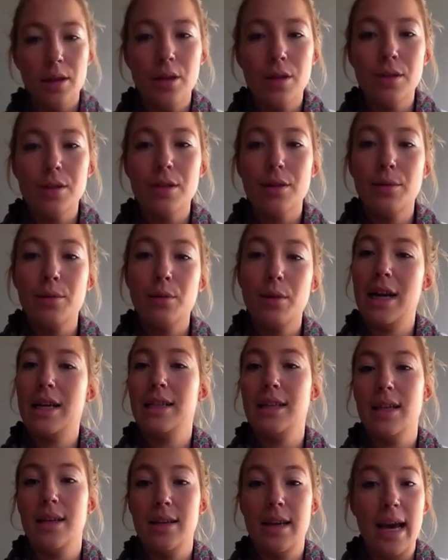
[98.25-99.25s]
So what I
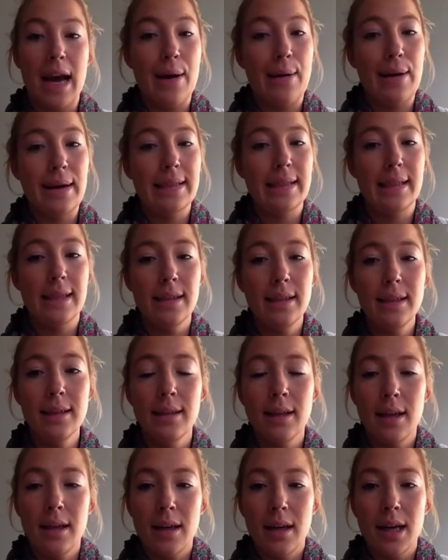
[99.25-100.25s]
did and how I did it.
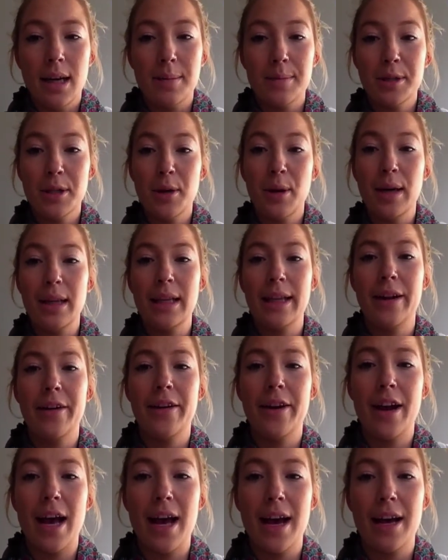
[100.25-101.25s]
So Helena
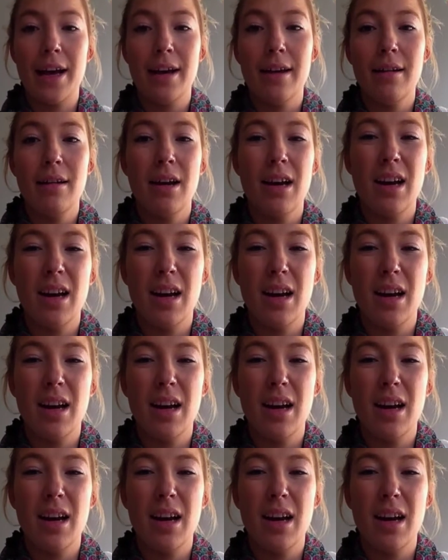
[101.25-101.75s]
and I